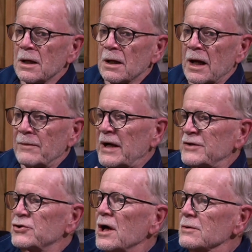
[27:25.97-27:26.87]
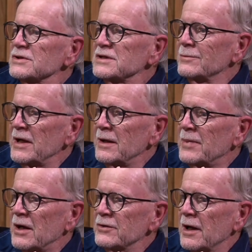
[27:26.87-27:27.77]
I might talk with somebody
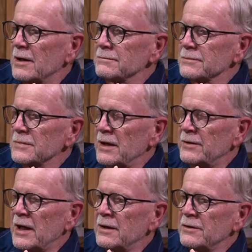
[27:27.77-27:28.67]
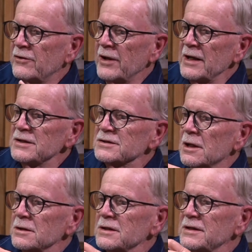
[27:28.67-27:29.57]
about that, and then they
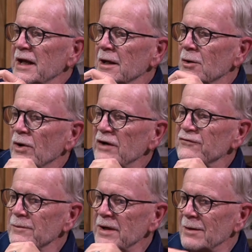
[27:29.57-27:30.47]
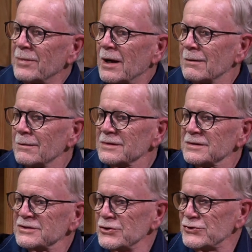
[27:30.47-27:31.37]
start to take it away from me about
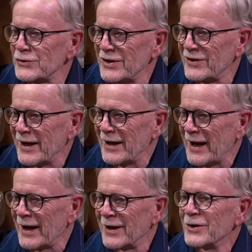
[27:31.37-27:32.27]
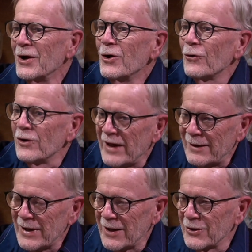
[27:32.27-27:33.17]
surgery they had or that
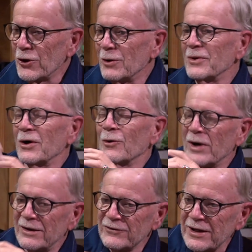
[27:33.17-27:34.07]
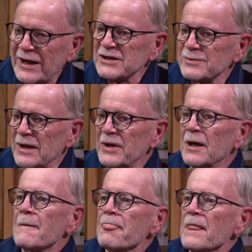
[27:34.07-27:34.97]
melanoma or whatever Guess the what case happened might
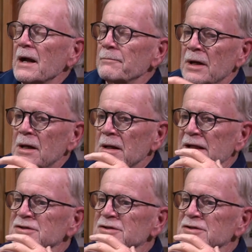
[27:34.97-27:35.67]
to me, You know, we and so